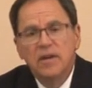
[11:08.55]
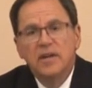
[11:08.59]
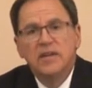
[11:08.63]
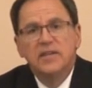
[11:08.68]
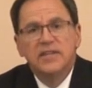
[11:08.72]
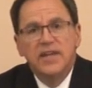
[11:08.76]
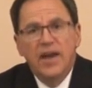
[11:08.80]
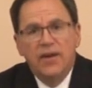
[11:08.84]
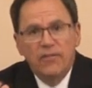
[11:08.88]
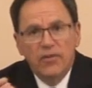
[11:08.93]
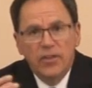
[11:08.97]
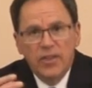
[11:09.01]

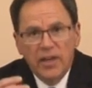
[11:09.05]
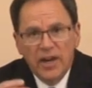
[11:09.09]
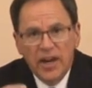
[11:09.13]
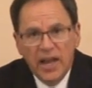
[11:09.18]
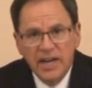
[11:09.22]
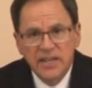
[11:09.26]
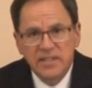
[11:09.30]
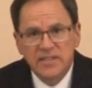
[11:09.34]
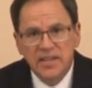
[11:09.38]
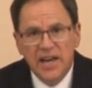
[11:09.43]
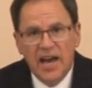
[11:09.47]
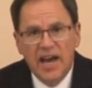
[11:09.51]

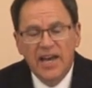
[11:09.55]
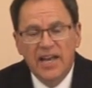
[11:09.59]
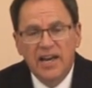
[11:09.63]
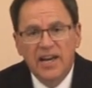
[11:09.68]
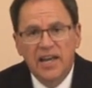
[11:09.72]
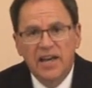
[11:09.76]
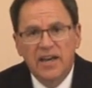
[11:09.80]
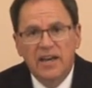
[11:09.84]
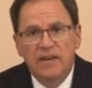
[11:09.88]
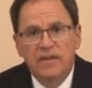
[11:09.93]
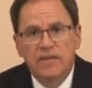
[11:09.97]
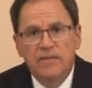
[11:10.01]
Nevertheless, I
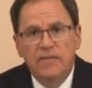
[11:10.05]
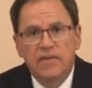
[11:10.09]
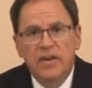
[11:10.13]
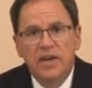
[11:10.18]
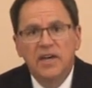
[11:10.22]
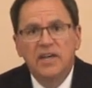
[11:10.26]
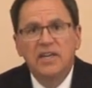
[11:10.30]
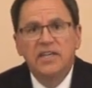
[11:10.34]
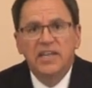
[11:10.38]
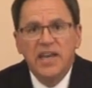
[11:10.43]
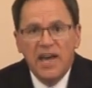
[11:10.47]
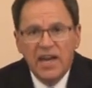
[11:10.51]
live,
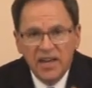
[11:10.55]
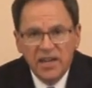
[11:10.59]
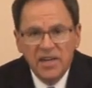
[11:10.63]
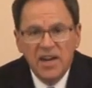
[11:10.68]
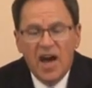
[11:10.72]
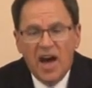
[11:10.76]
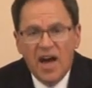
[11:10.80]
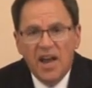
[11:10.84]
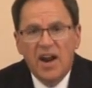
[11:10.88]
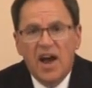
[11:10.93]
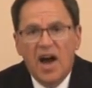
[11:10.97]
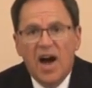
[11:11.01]
yet
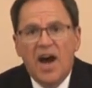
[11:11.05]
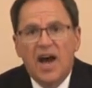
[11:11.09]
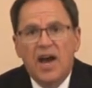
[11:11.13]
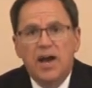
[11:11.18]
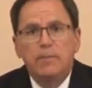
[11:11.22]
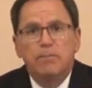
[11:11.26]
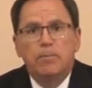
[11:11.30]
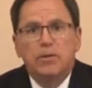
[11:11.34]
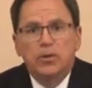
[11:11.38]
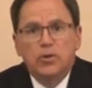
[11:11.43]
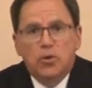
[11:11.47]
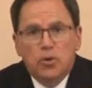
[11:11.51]
not I,
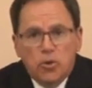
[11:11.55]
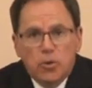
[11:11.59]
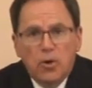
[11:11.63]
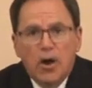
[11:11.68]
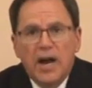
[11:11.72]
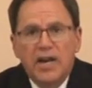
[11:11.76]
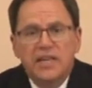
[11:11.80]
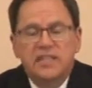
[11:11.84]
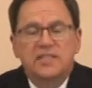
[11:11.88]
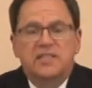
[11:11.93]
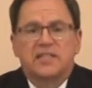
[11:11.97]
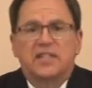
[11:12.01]
but
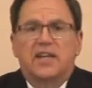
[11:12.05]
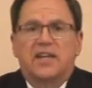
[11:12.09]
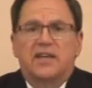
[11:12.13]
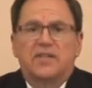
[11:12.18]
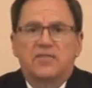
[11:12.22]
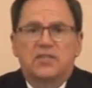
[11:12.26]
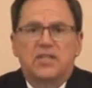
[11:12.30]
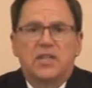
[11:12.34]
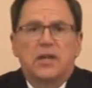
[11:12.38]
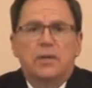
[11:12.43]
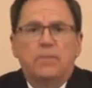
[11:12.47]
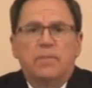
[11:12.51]
Christ
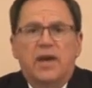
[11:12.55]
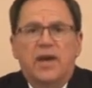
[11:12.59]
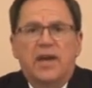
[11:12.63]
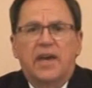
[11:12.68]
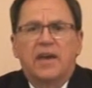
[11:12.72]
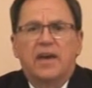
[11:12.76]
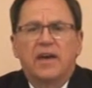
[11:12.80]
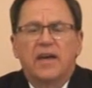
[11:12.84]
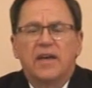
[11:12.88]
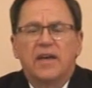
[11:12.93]
lives in me.